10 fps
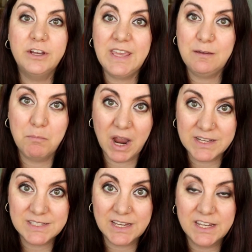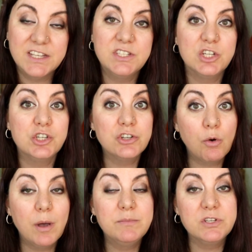key mindset is to
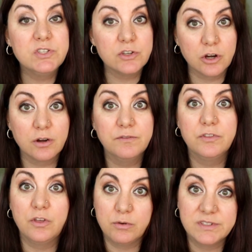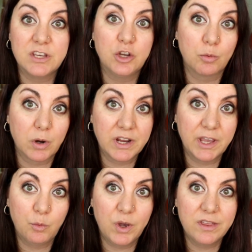show up to serve those that you're
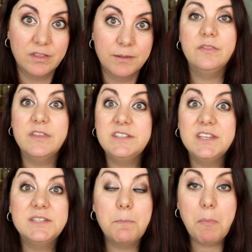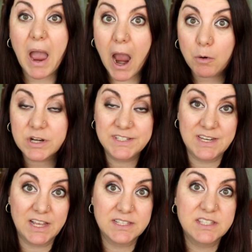working with. This is a power
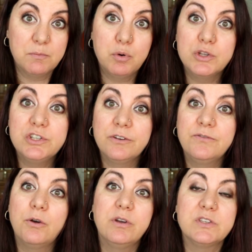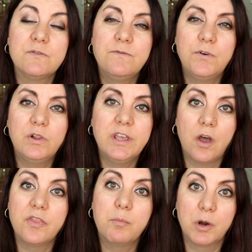stance that puts your focus fully
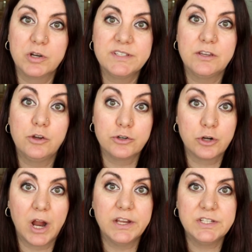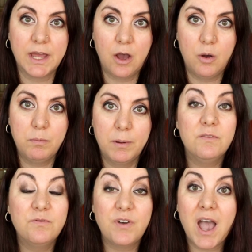on the person you're trying to help.
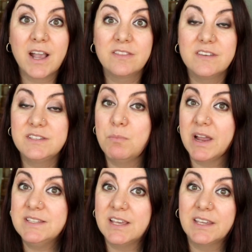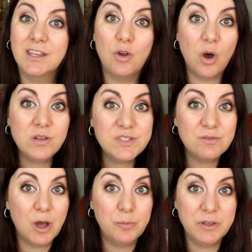In fact, this mindset can also
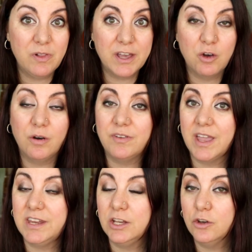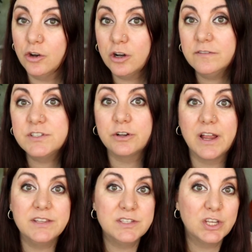help you let go of any nerves or
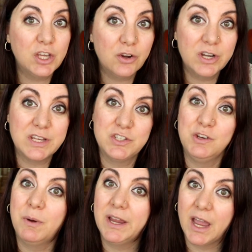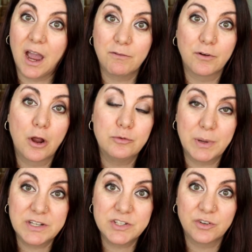insecurities you might have around
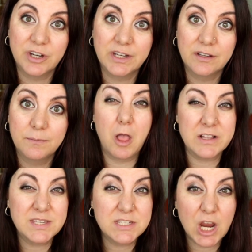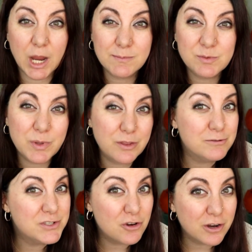mentoring. Lots of times when
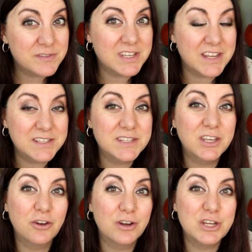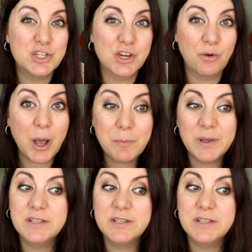those nerves and insecurities show up,